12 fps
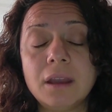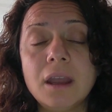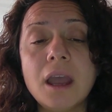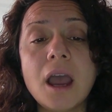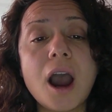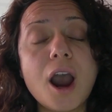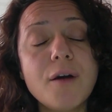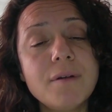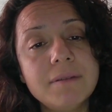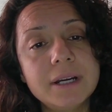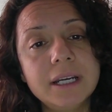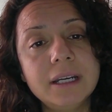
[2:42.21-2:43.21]

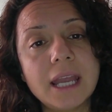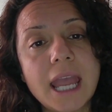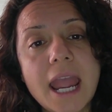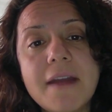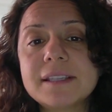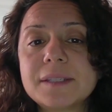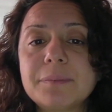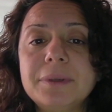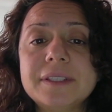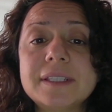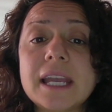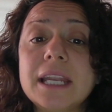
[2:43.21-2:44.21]
However, every
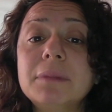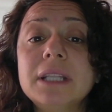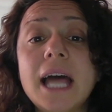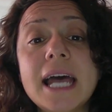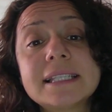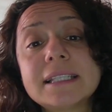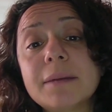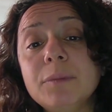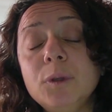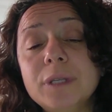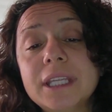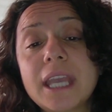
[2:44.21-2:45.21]
spirit animal has some
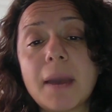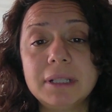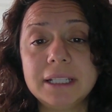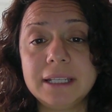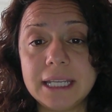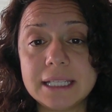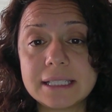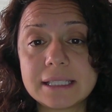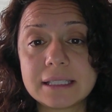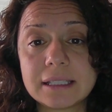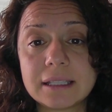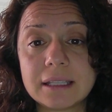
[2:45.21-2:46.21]
unique abilities,
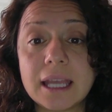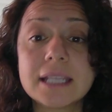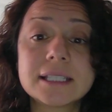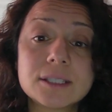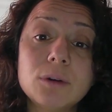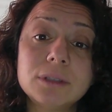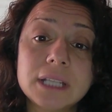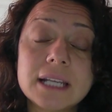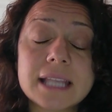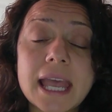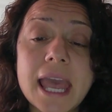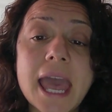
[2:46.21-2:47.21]
and so does
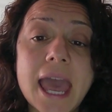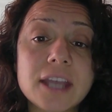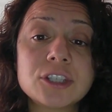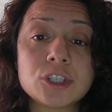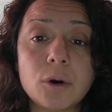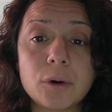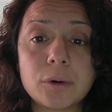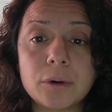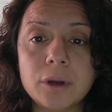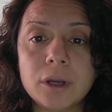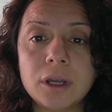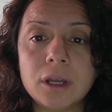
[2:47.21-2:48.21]
a hedgehog.
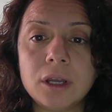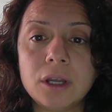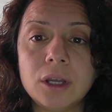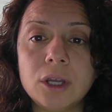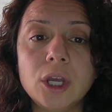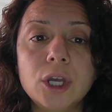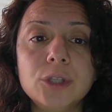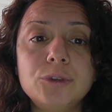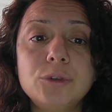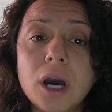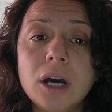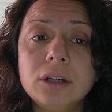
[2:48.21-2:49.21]

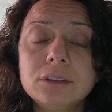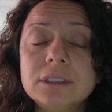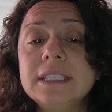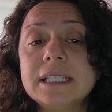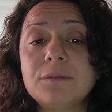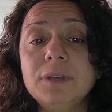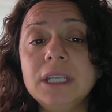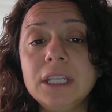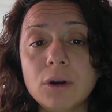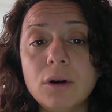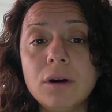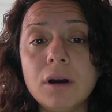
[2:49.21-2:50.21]
Throughout this
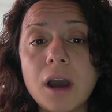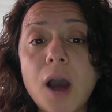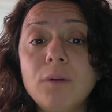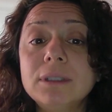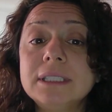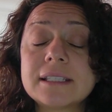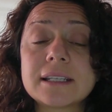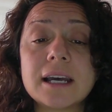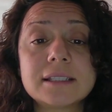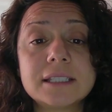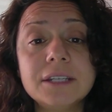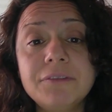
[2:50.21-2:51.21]
video, I will discuss
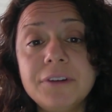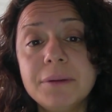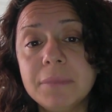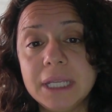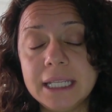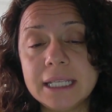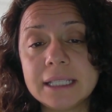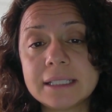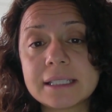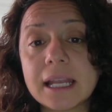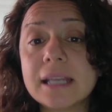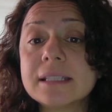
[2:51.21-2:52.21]
different meanings
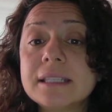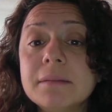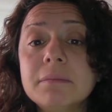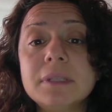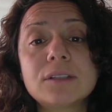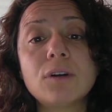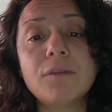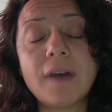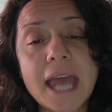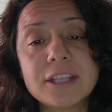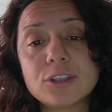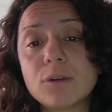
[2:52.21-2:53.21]
and symbols of
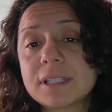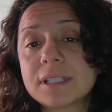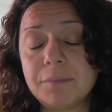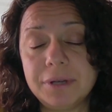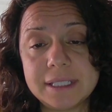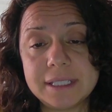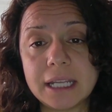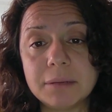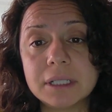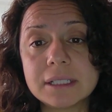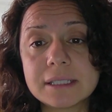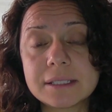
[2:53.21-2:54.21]
hedgehog spirit
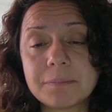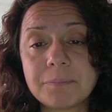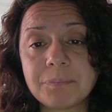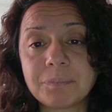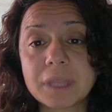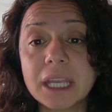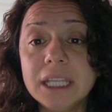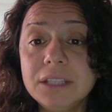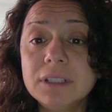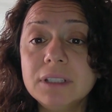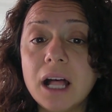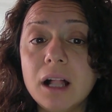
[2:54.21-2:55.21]
animals. It will
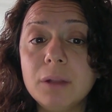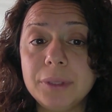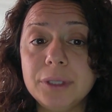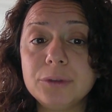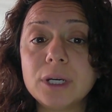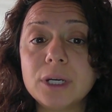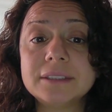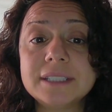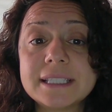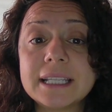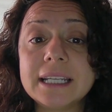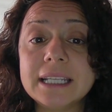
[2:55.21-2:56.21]
help you to
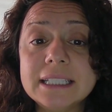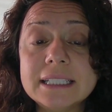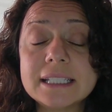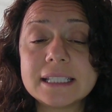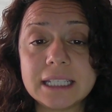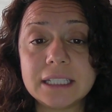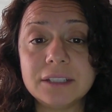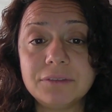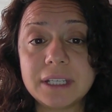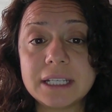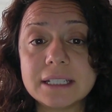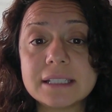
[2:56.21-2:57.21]
understand its
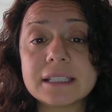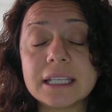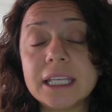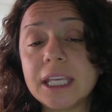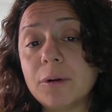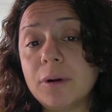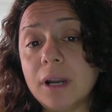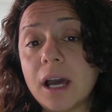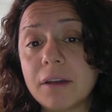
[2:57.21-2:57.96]
significance in your life.